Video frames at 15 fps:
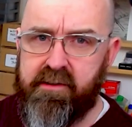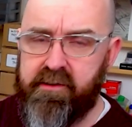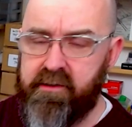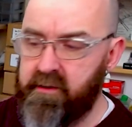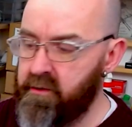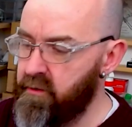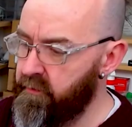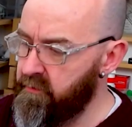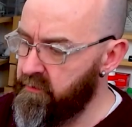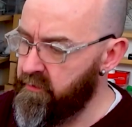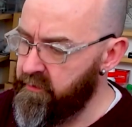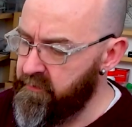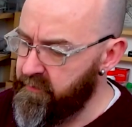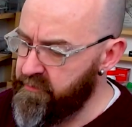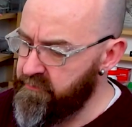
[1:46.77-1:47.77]
to your Hoover or
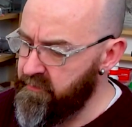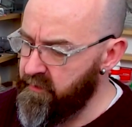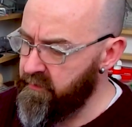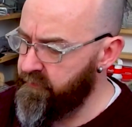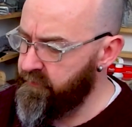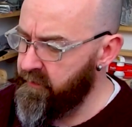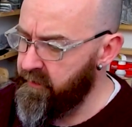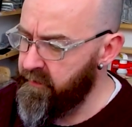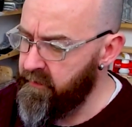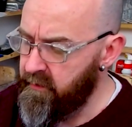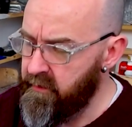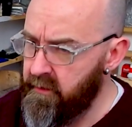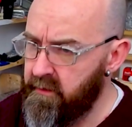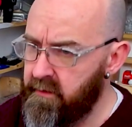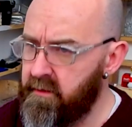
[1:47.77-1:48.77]
your extractor fan,
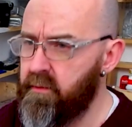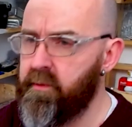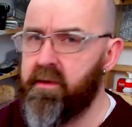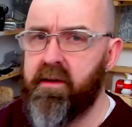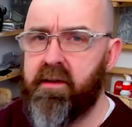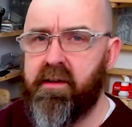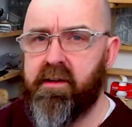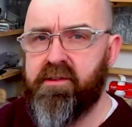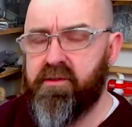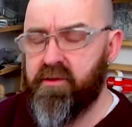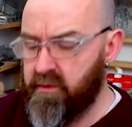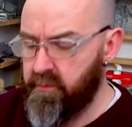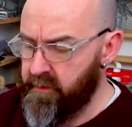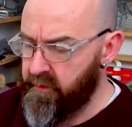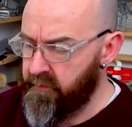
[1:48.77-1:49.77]
and we can kind of suck
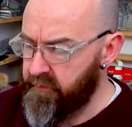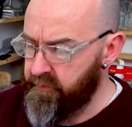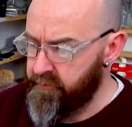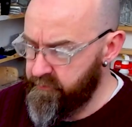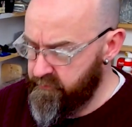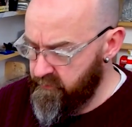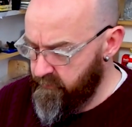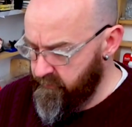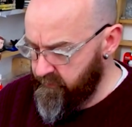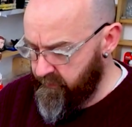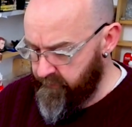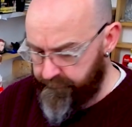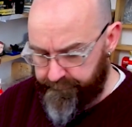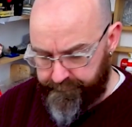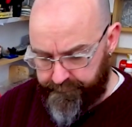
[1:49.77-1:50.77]
a bit of the dust
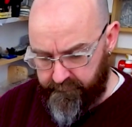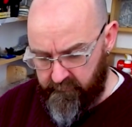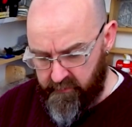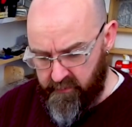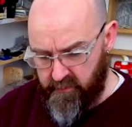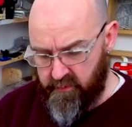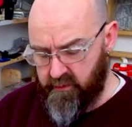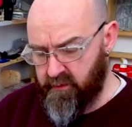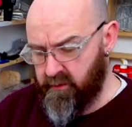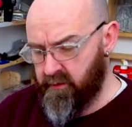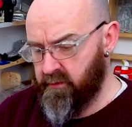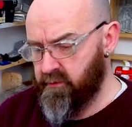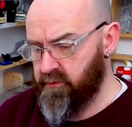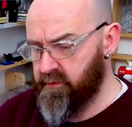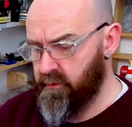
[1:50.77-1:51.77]
away.
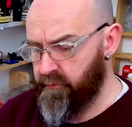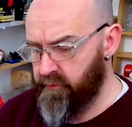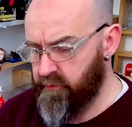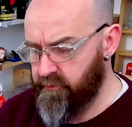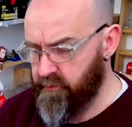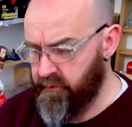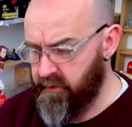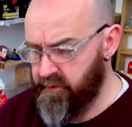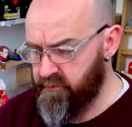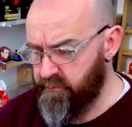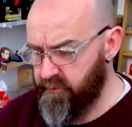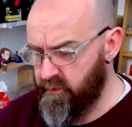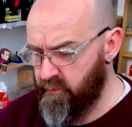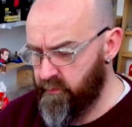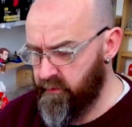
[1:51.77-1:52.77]
Looks like we also get some
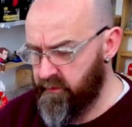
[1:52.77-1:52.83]
new